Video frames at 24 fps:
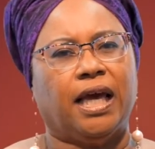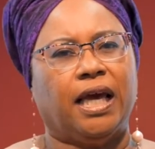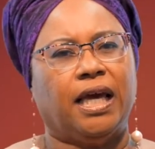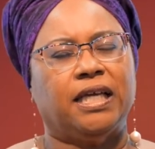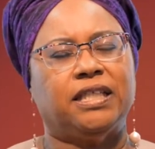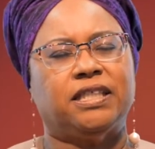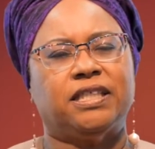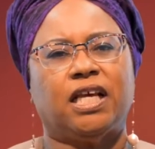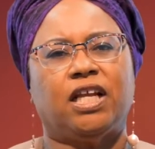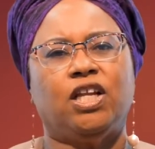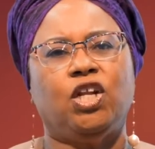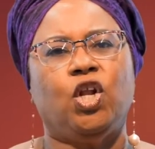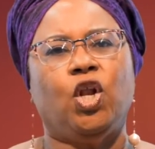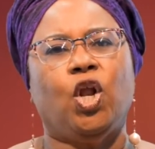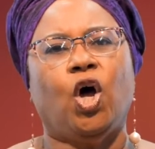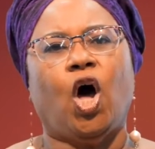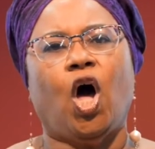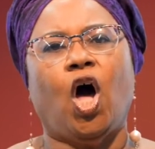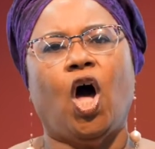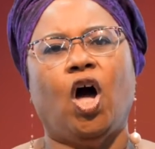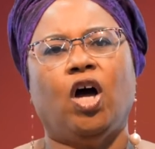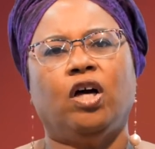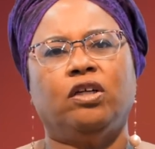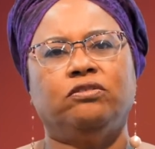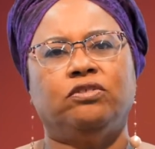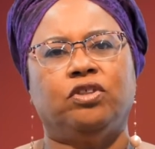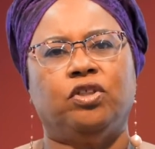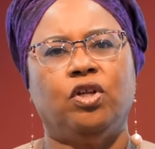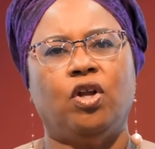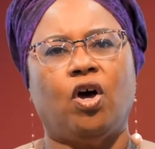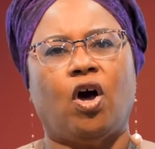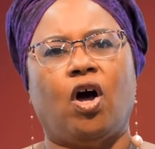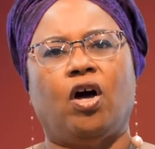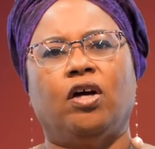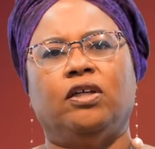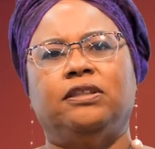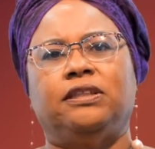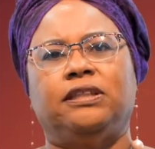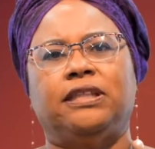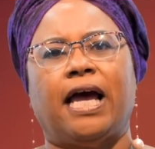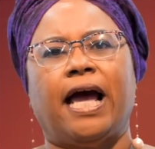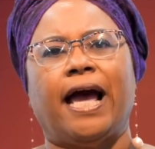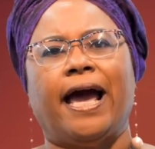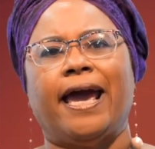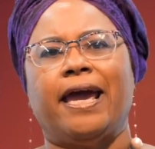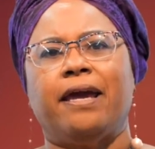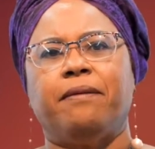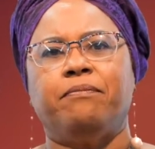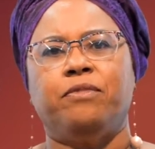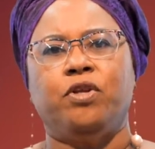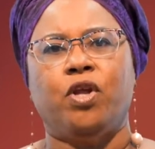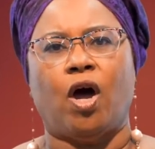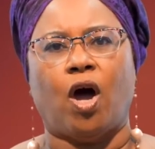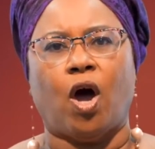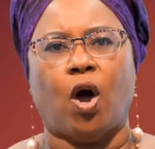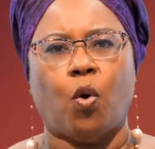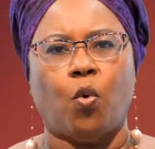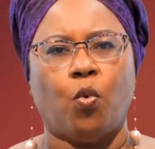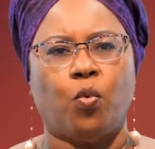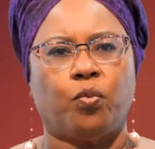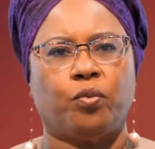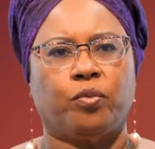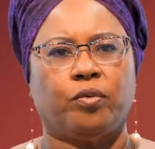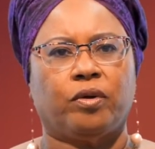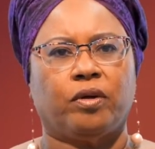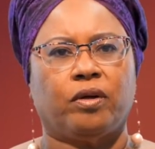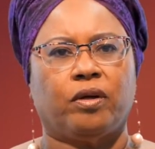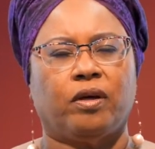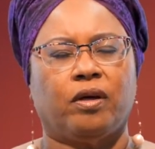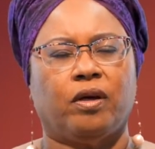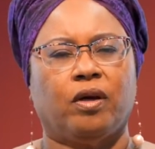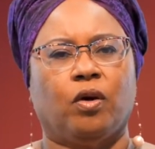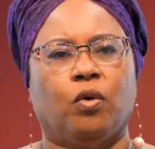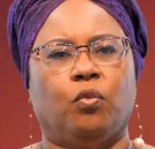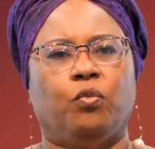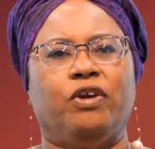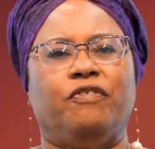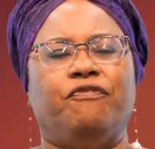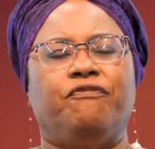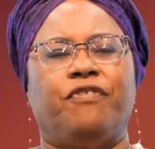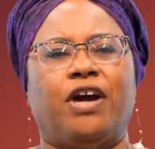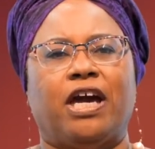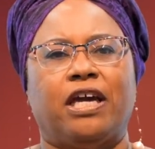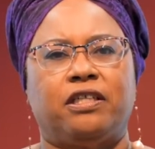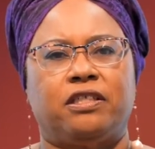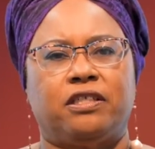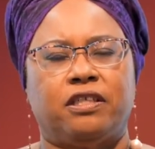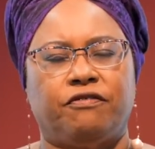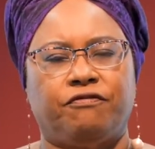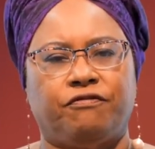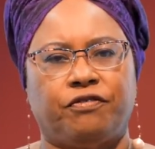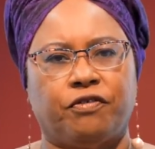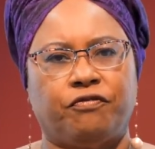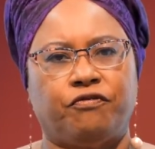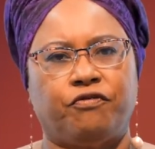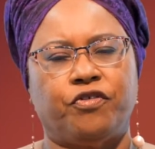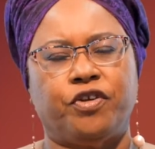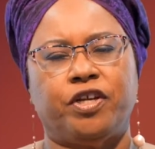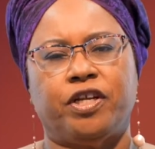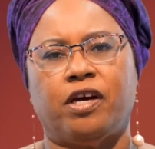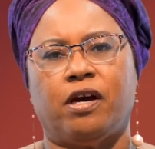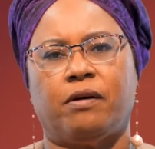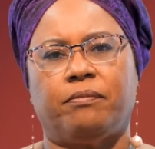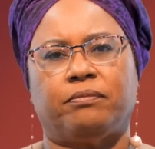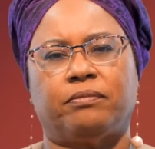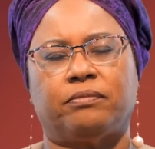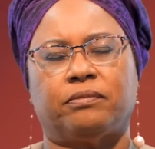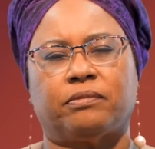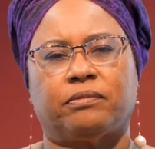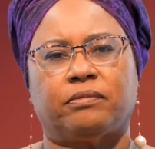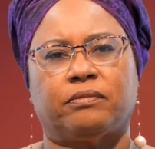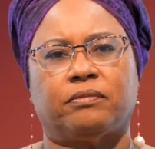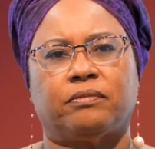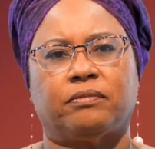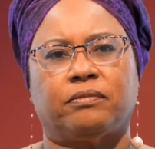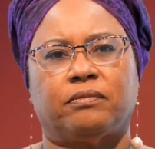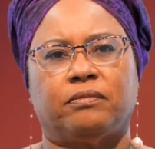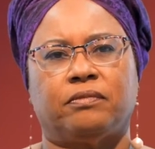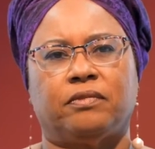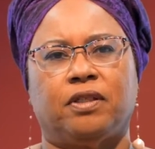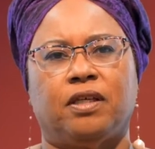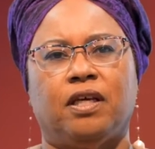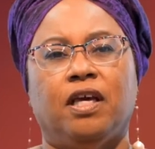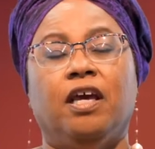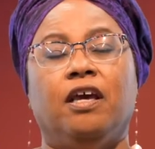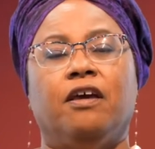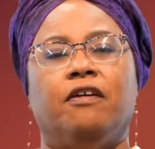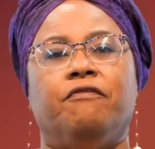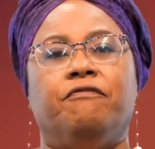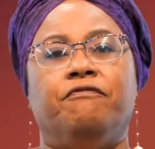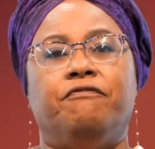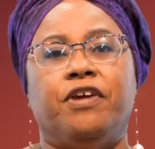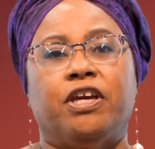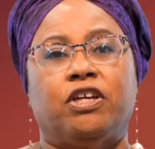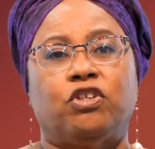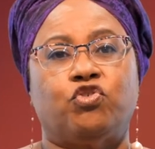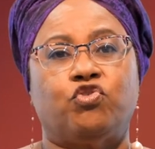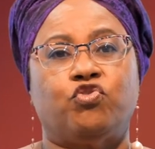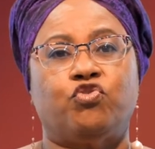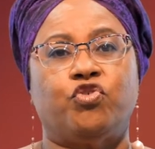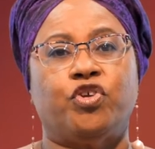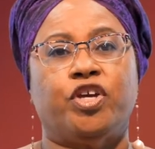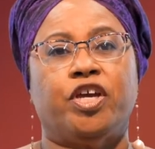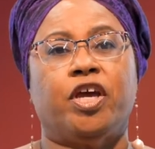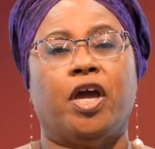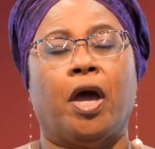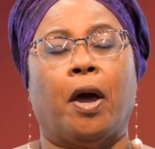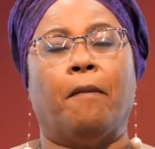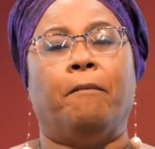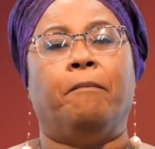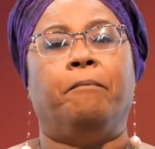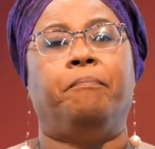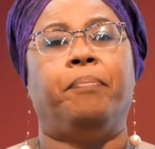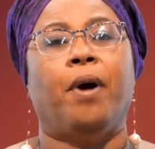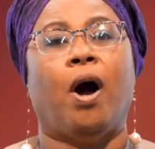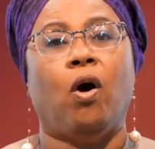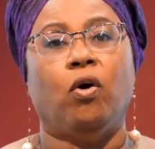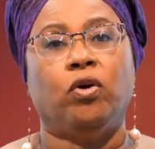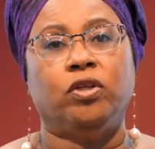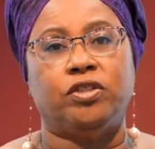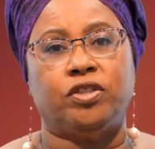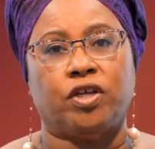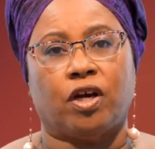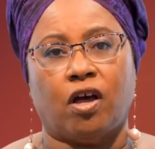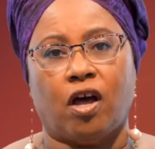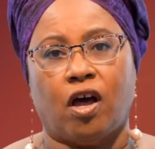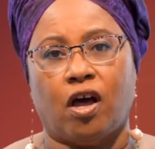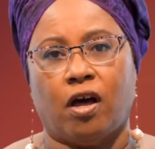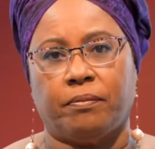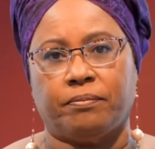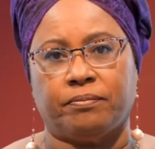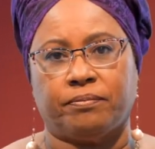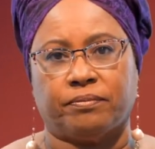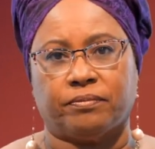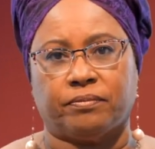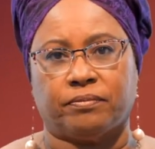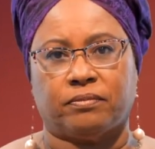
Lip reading: It's a long, long time now we fighting for freedom. Victory bound to come.